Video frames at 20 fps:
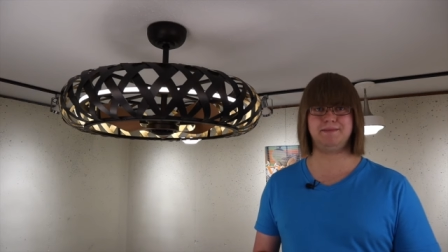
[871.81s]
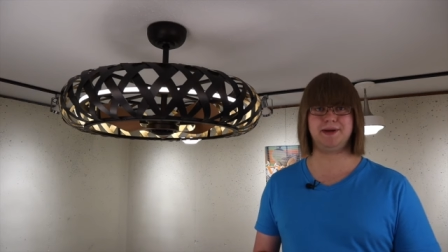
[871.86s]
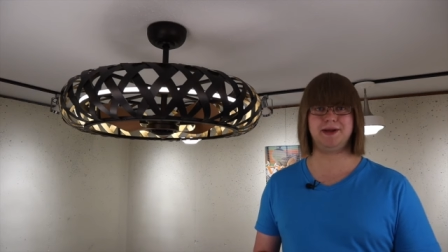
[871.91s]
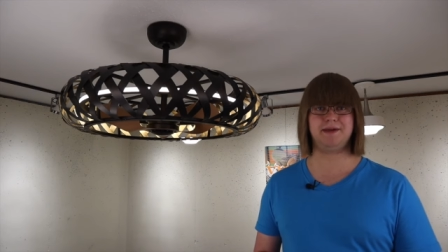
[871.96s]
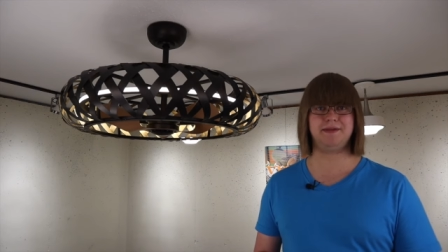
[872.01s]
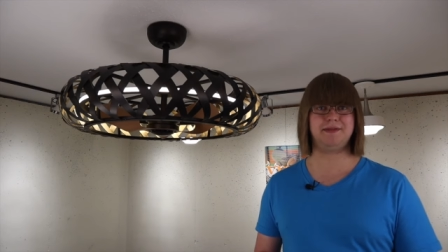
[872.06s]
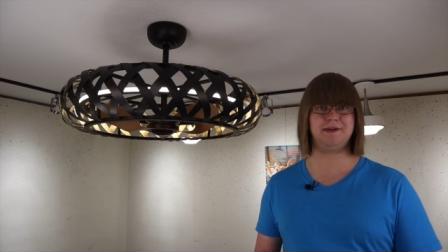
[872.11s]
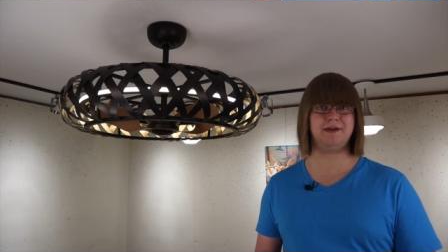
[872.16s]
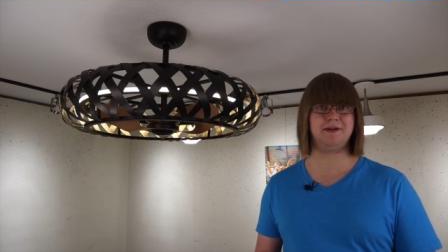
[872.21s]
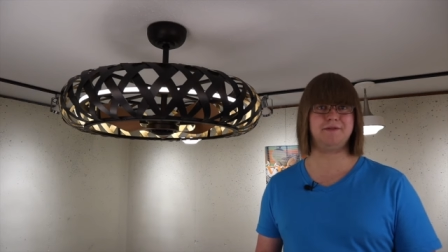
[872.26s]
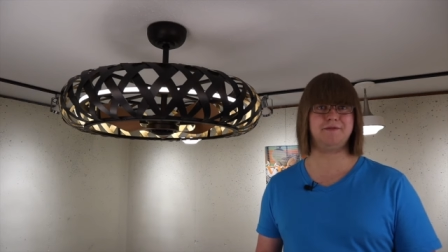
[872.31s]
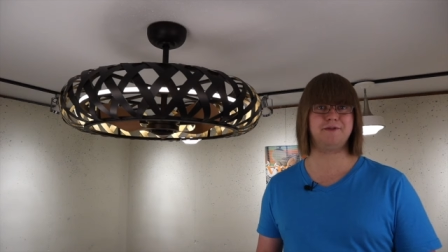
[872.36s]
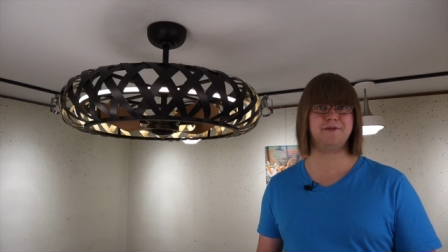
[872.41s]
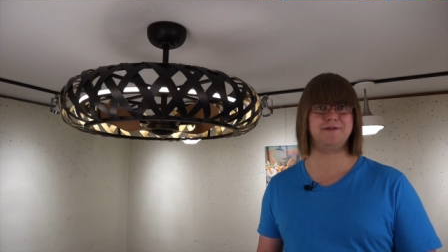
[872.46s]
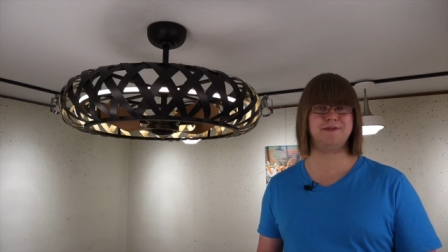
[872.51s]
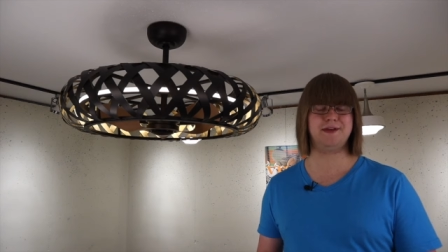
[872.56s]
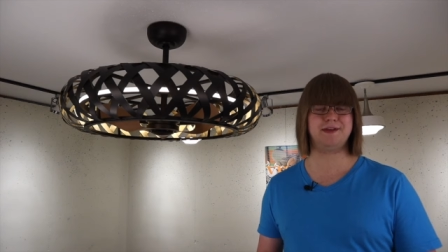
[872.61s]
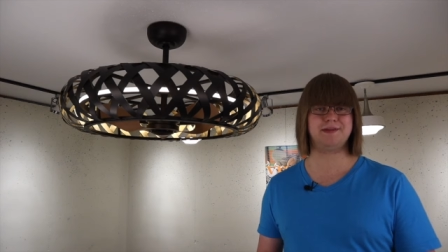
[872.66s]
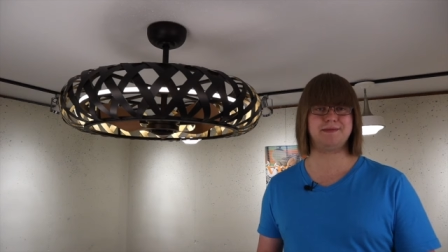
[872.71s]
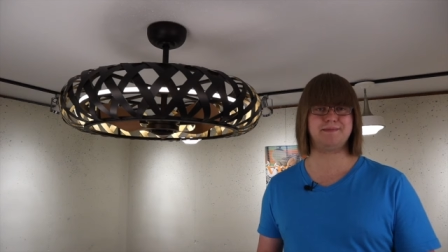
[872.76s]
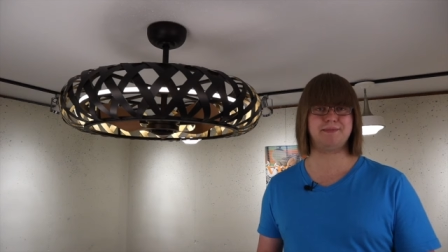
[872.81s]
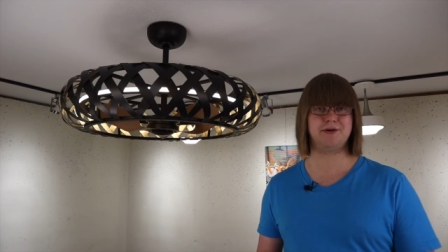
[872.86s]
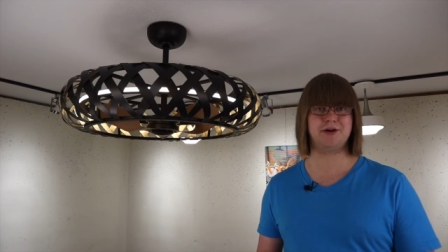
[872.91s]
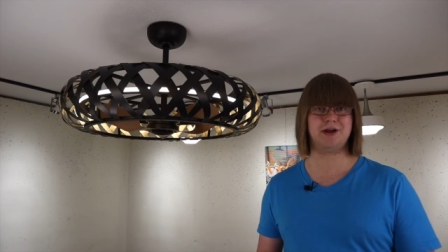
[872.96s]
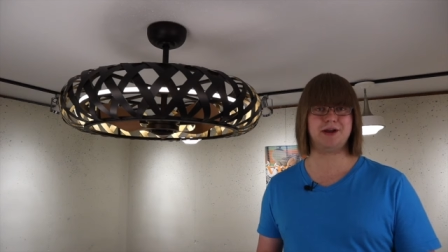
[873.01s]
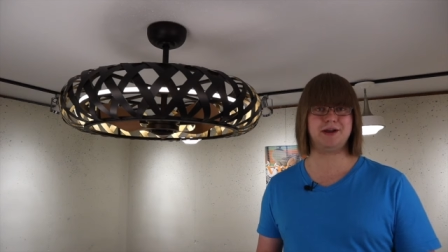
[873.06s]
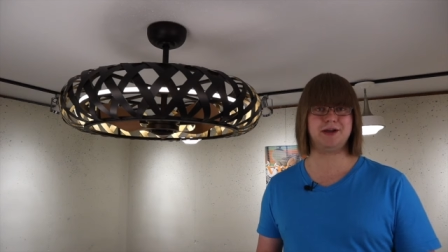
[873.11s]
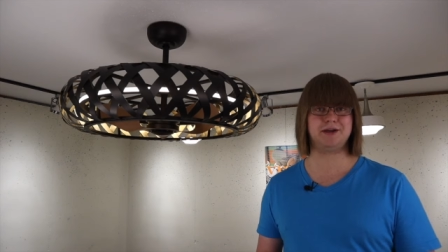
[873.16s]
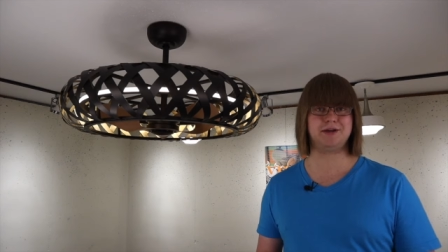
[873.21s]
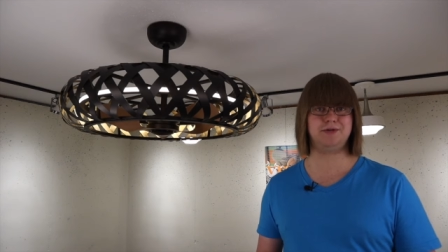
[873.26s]
but I think for this
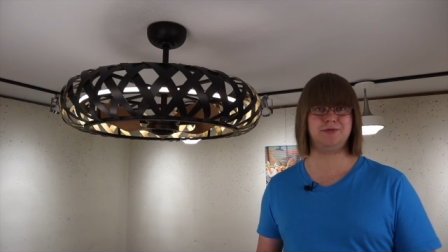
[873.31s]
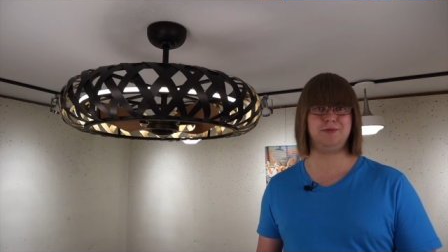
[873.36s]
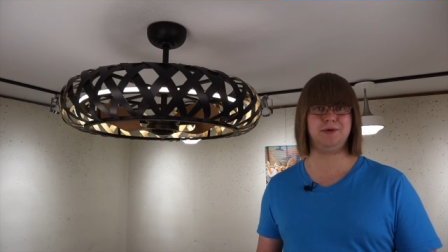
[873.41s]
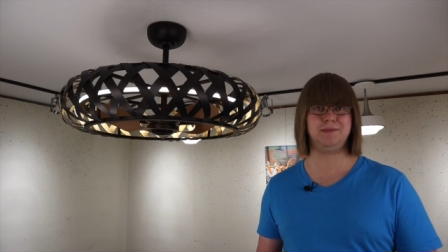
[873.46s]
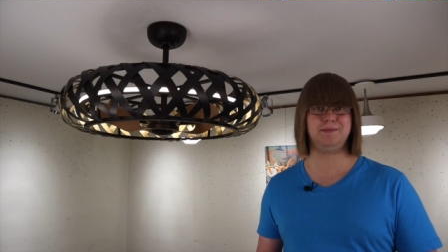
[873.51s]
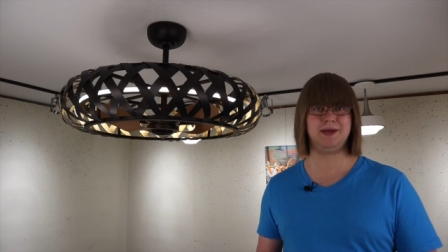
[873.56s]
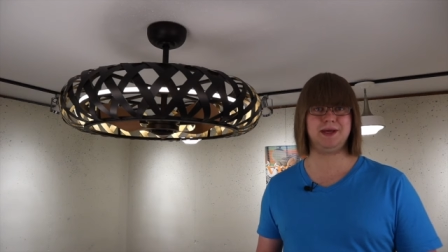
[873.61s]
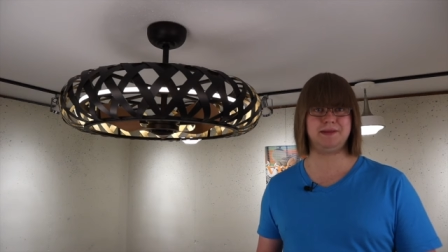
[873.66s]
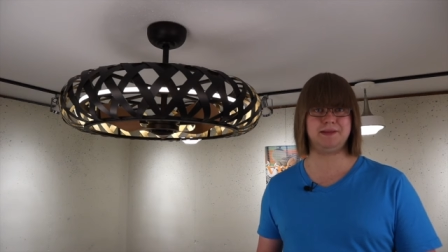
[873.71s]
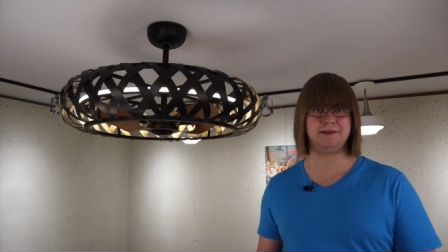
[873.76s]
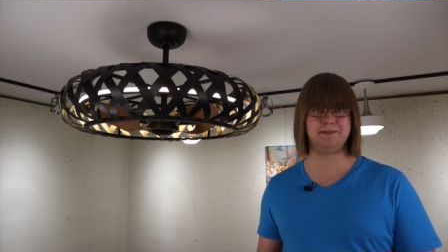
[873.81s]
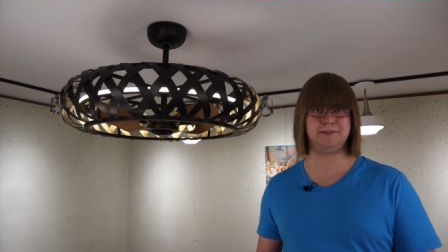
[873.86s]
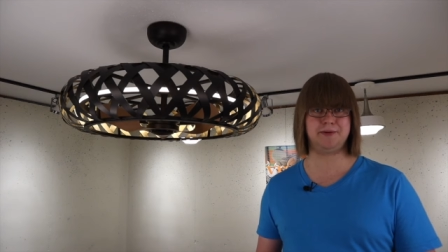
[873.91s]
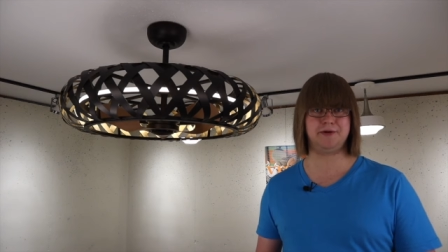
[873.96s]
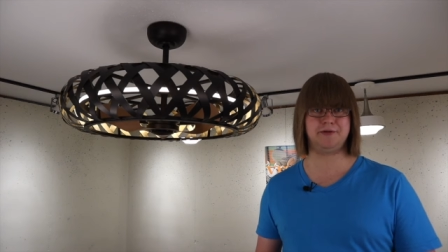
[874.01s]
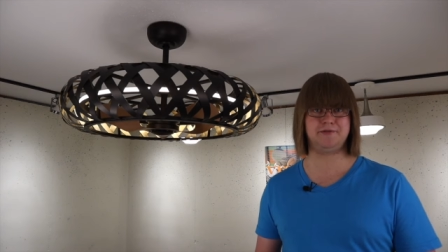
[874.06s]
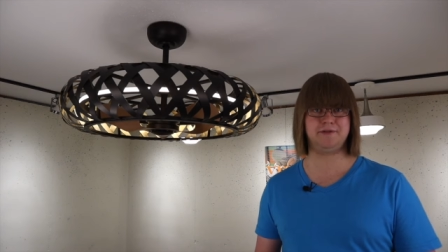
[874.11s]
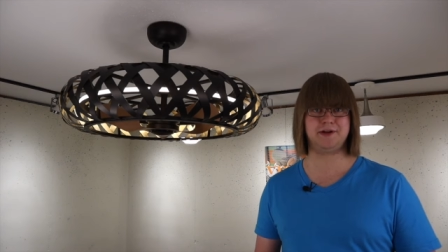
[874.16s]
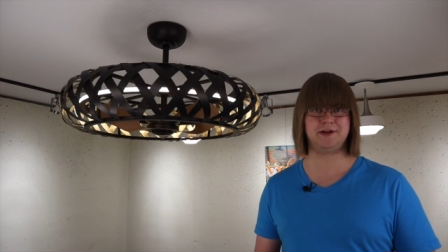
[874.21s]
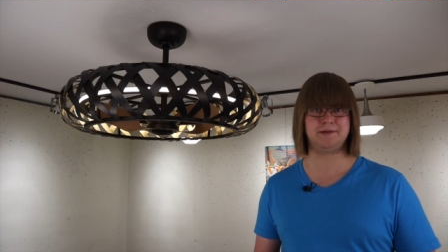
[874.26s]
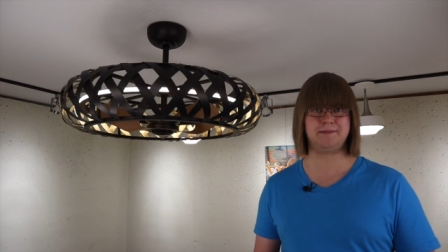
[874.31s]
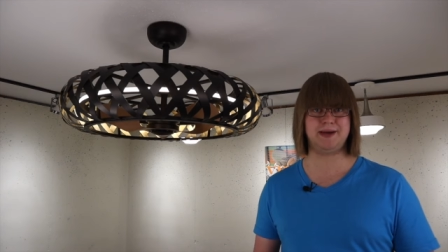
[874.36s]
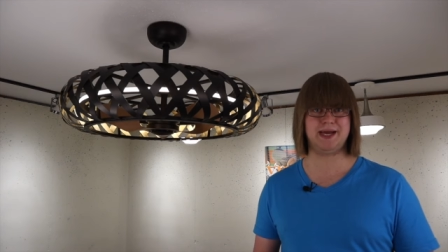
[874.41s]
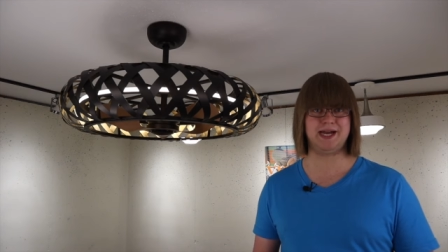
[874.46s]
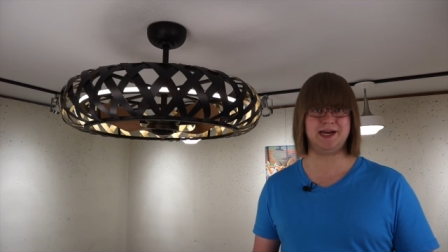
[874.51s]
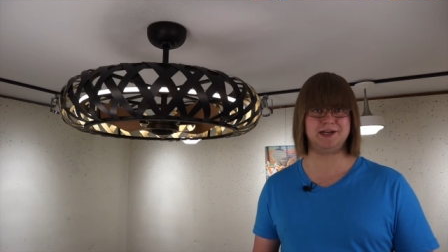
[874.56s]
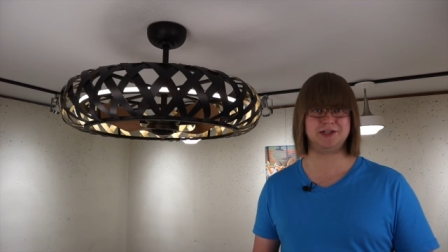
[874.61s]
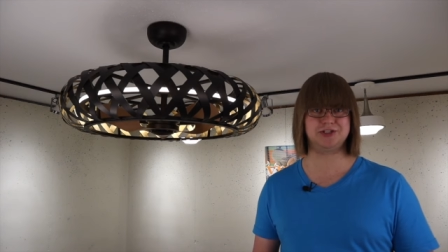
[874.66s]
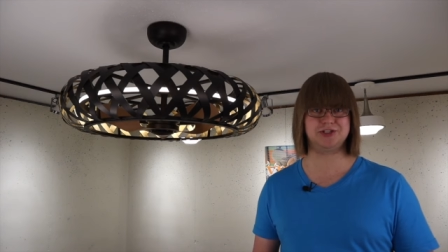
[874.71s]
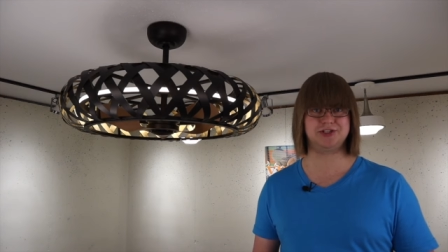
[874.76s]
product, we made the perfect
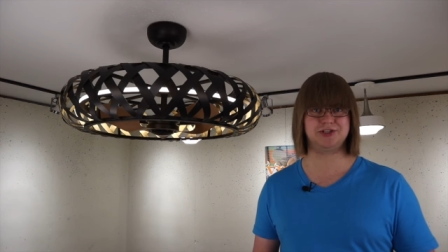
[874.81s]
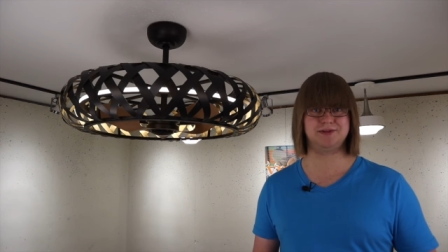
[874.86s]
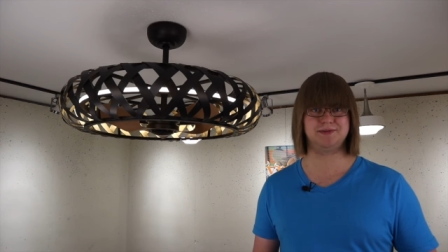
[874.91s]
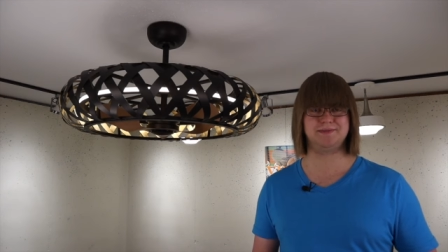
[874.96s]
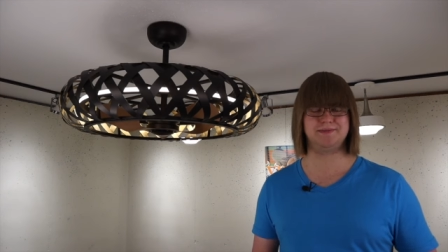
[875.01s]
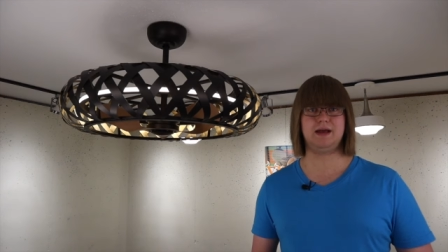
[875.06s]
match.